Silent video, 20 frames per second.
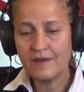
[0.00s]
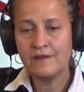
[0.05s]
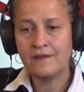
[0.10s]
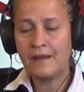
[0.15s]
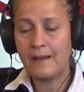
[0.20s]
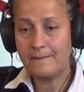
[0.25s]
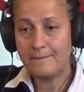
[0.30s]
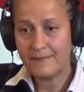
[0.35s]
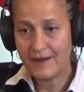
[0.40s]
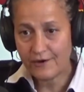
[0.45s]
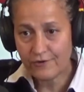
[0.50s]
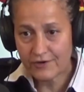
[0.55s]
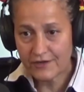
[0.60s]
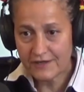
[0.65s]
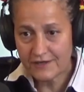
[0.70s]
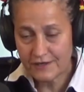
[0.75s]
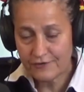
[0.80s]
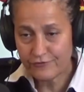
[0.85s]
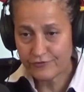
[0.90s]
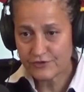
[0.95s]
American
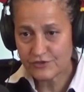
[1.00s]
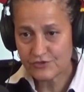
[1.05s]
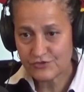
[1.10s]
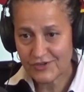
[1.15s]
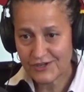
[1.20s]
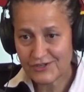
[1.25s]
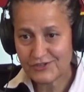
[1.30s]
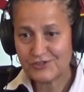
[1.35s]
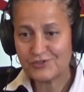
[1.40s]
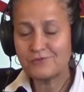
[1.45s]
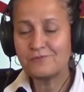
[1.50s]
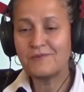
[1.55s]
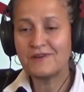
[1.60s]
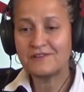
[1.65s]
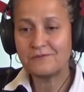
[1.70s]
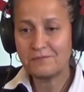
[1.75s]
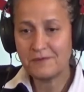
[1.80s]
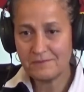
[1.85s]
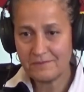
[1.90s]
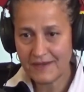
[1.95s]
infrastructure
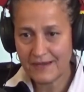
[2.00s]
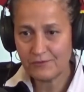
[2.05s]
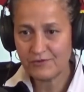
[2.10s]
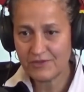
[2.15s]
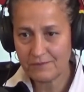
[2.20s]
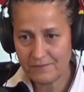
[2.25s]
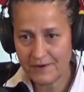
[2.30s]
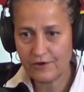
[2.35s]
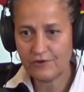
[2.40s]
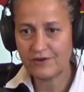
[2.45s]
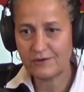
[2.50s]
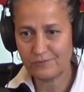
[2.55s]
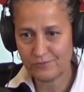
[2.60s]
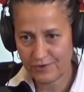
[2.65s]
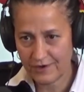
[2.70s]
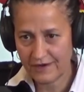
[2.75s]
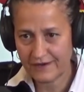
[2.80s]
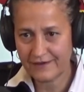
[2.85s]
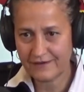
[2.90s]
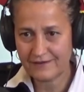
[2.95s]
must be made with American
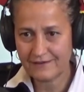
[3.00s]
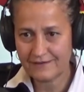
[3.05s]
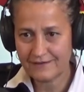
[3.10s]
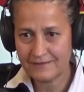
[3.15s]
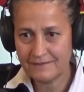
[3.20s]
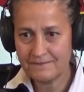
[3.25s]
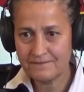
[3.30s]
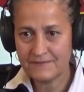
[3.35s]
products.